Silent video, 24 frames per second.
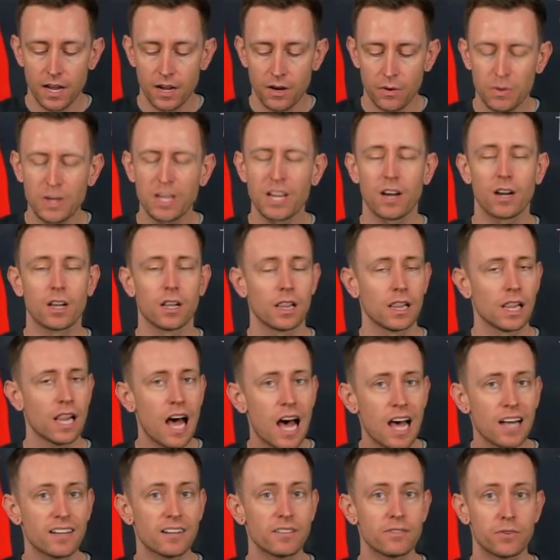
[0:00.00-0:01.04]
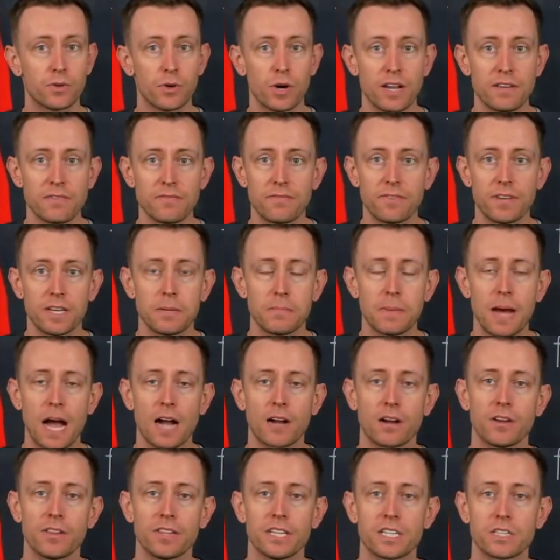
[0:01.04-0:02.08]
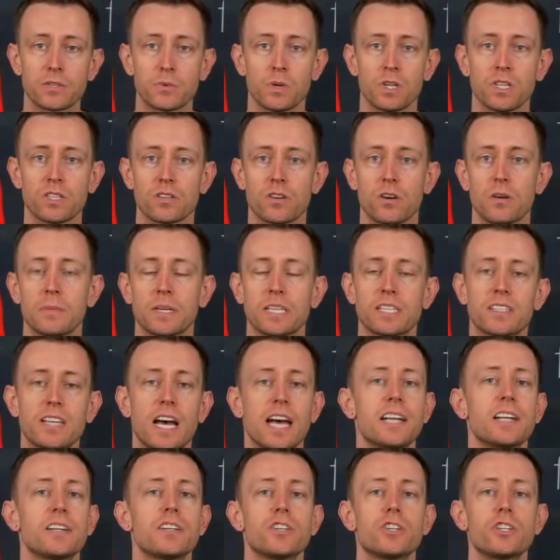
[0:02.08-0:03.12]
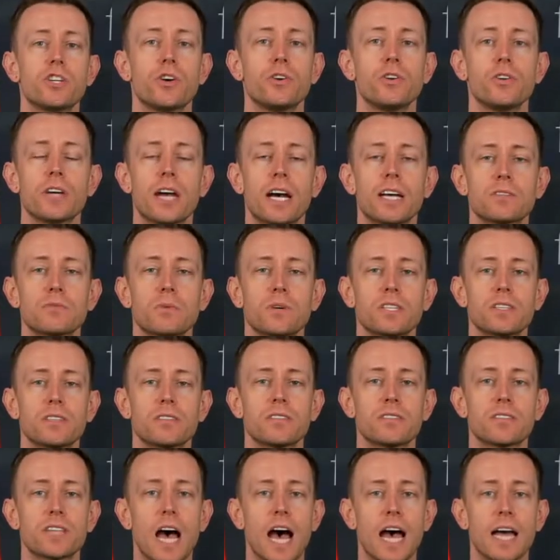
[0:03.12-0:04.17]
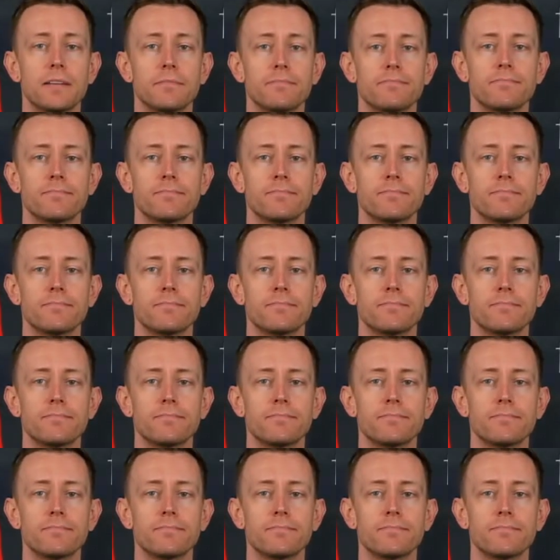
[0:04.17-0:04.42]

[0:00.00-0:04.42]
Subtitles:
We got a lot of great feedback on this one, so I'm excited to show you guys what's inside.